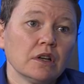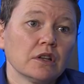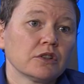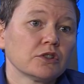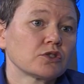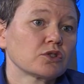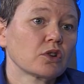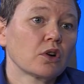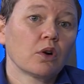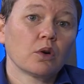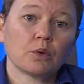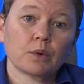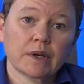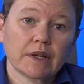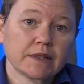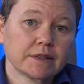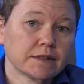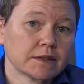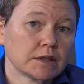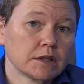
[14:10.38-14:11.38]
There's
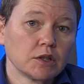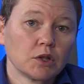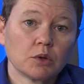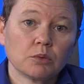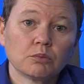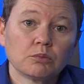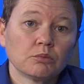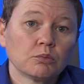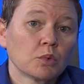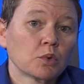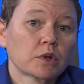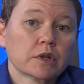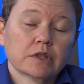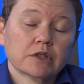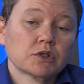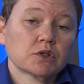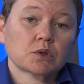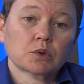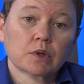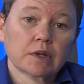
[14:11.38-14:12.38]
always, you know, more to
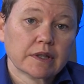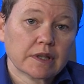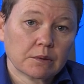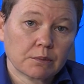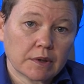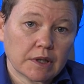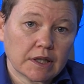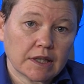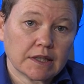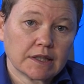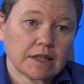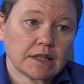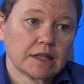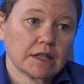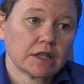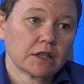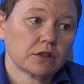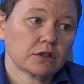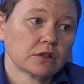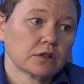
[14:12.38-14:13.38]
the story that we need to
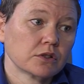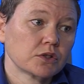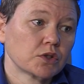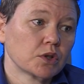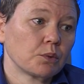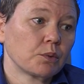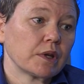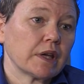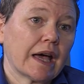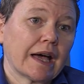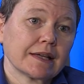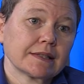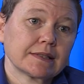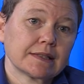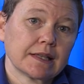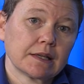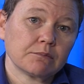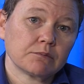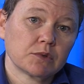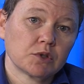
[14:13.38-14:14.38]
hear, so we ask
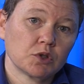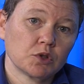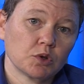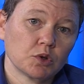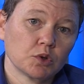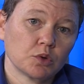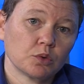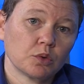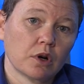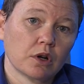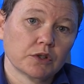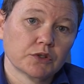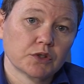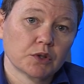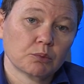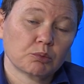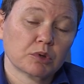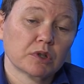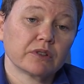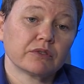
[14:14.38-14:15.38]
them to
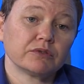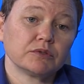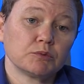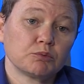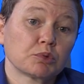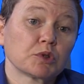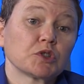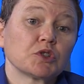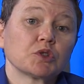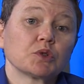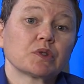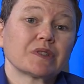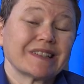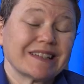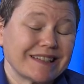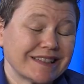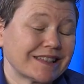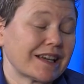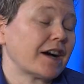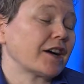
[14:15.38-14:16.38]
also produce
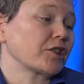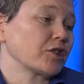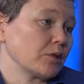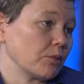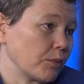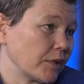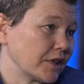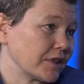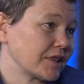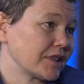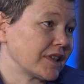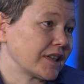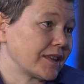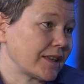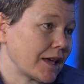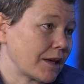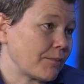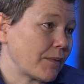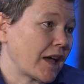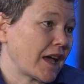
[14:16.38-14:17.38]
any documents that
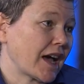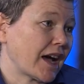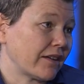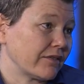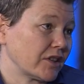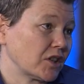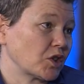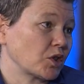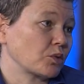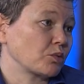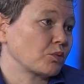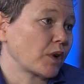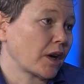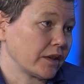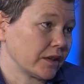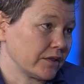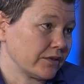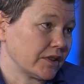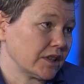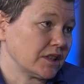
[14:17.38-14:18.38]
they may have that are
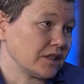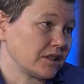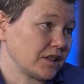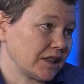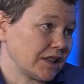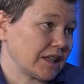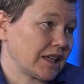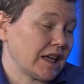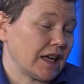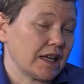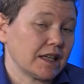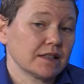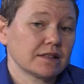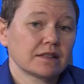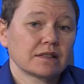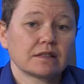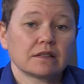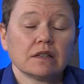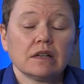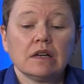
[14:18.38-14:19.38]
relevant to the
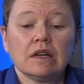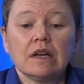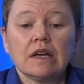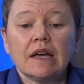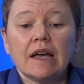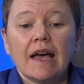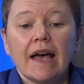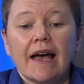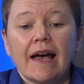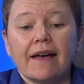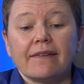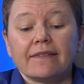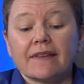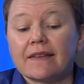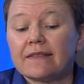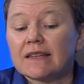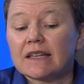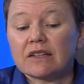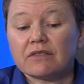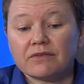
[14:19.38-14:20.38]
case. And
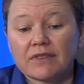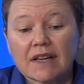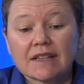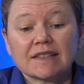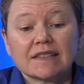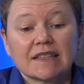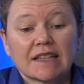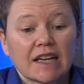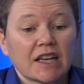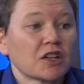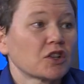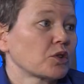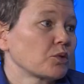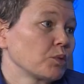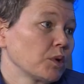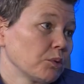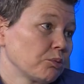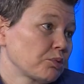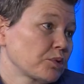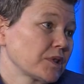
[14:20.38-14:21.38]
then the investigator
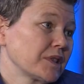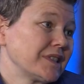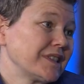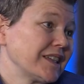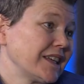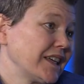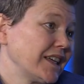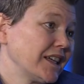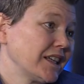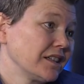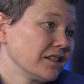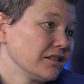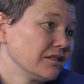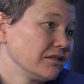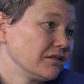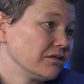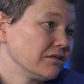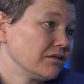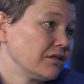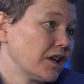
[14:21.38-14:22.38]
will proceed
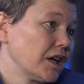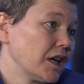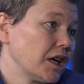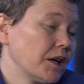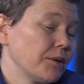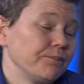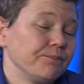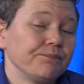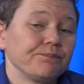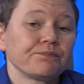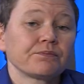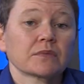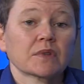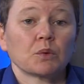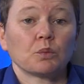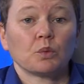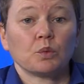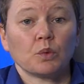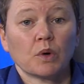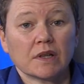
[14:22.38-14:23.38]

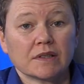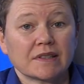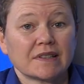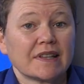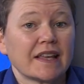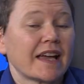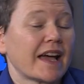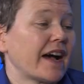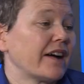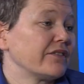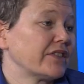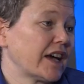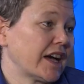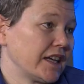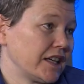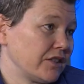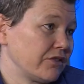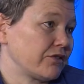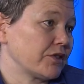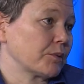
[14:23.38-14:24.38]
once they have
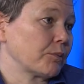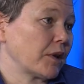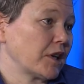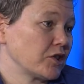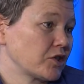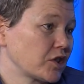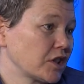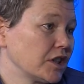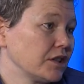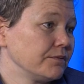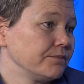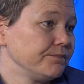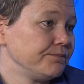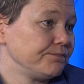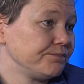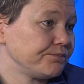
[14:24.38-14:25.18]
that information.